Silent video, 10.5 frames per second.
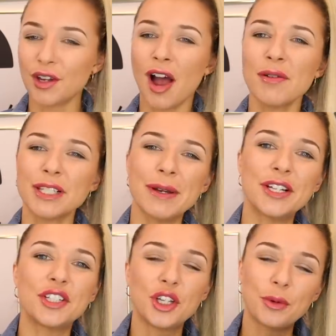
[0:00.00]
So I was a
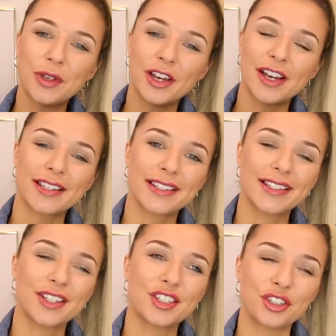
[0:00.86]
bit
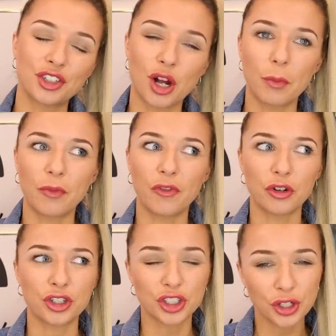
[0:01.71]
dubious to shop
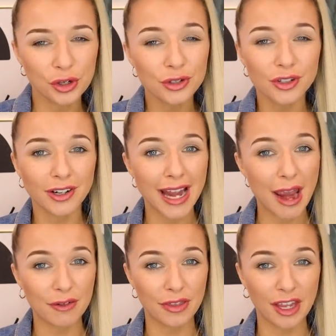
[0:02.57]
for shoes on
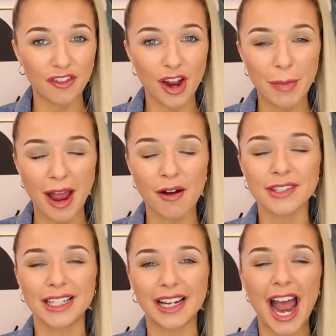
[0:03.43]
Everything
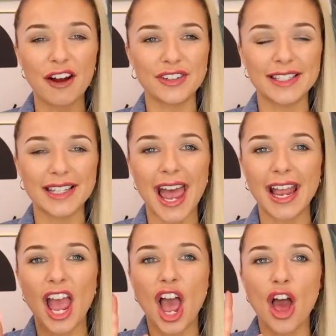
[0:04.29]
£5, and I have to
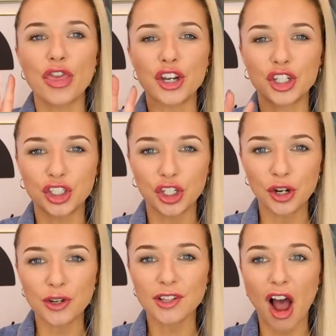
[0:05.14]
say, the
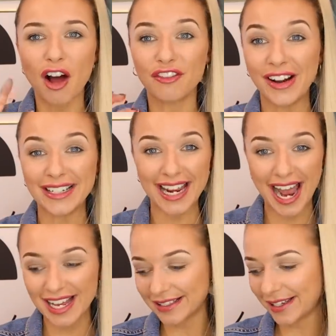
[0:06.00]
shoes are
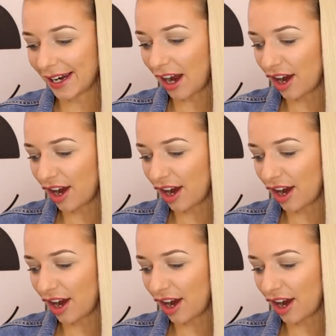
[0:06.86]
fantastic.